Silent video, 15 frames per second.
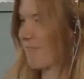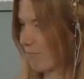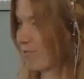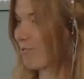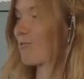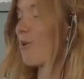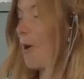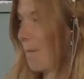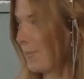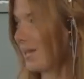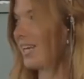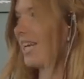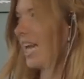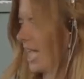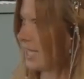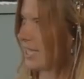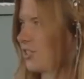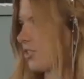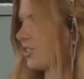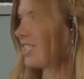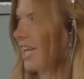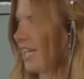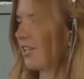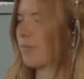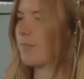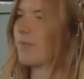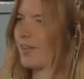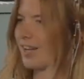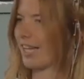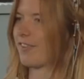properly like just get your
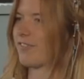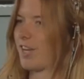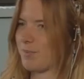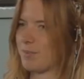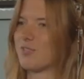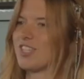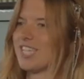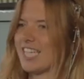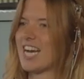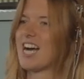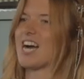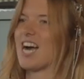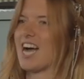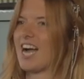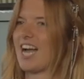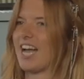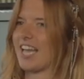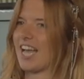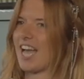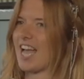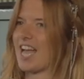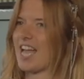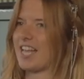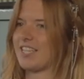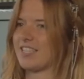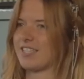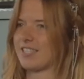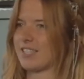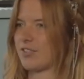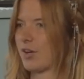like vibes really high,
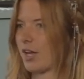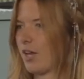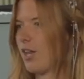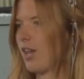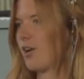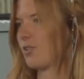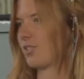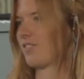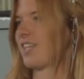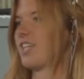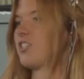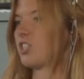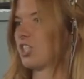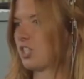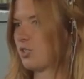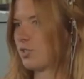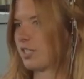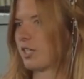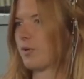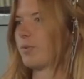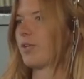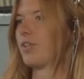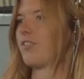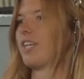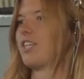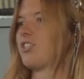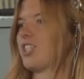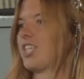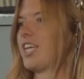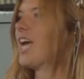and you've got loads of energy and using up all your
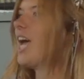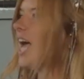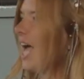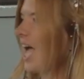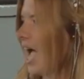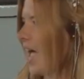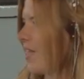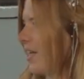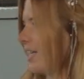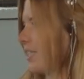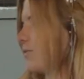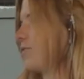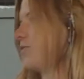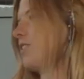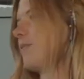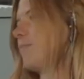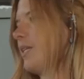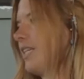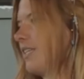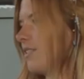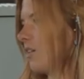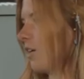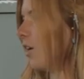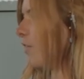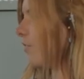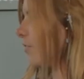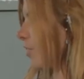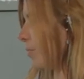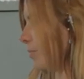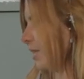energy. And then it's 15 minutes
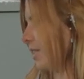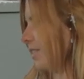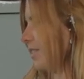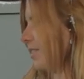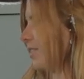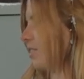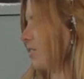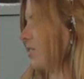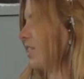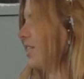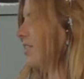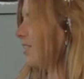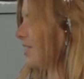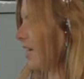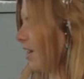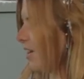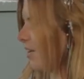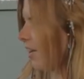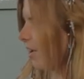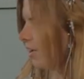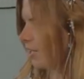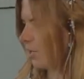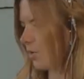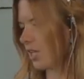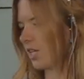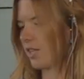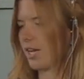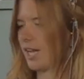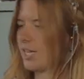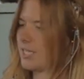of complete stillness, and you
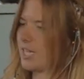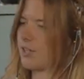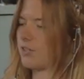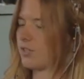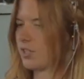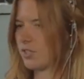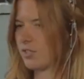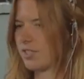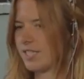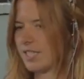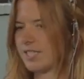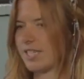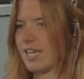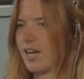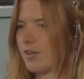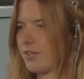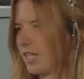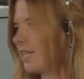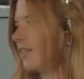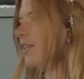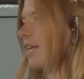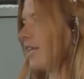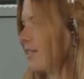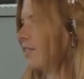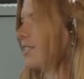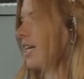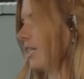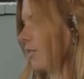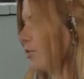can either lie down and you can sit down in the